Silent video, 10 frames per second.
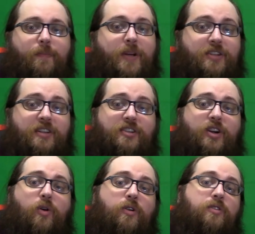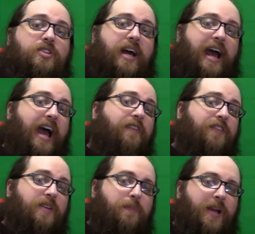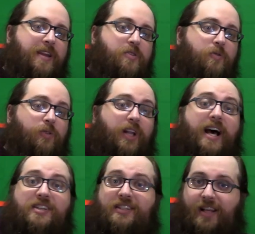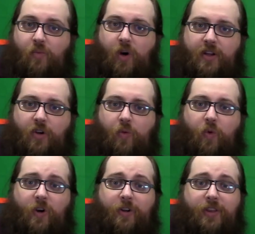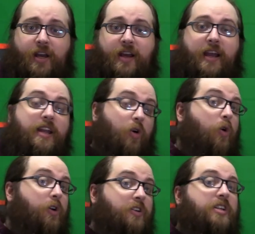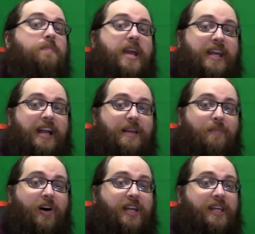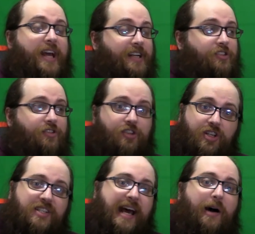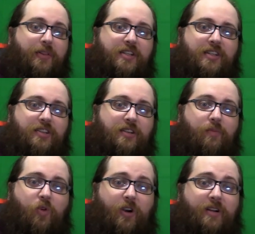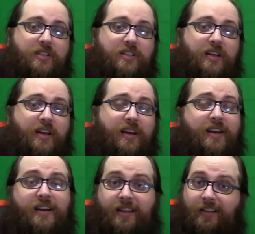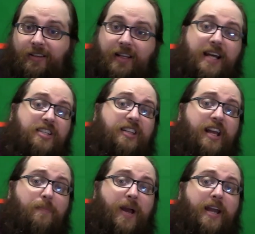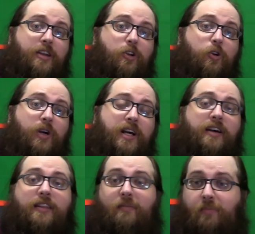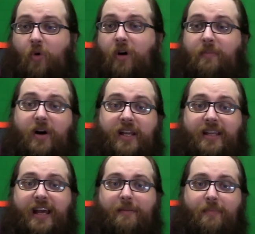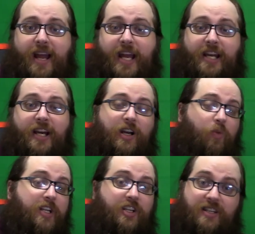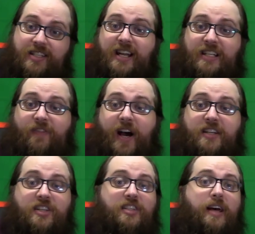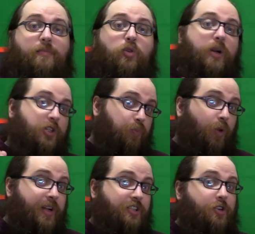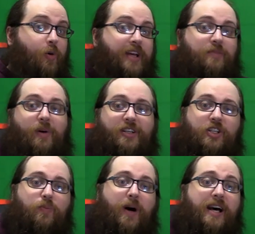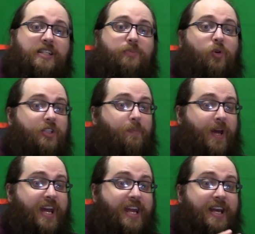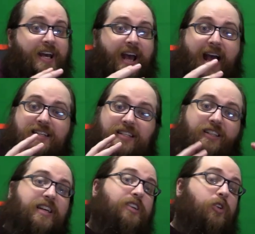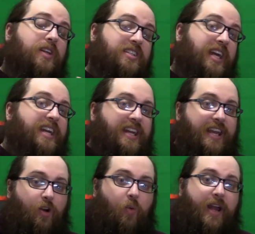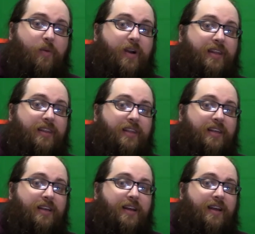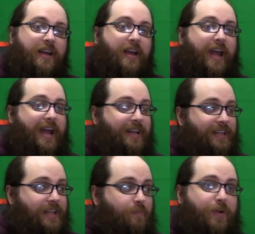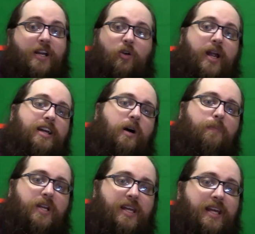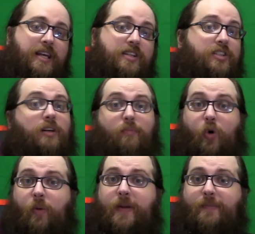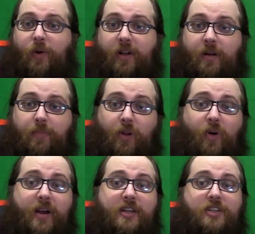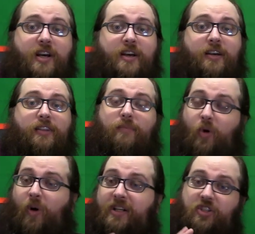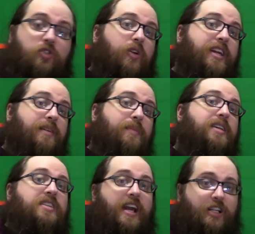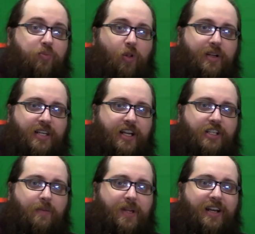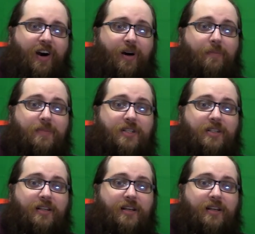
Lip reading: Business owners have to pay you less than what you're worth in order to make any money. That's just how the system works. The less they pay you, the more money they make, which incentivizes them to exploit you as much as possible, to pay as little as they can get away with. And the bigger a company is, the more people it employs, the more extreme this exploitation becomes.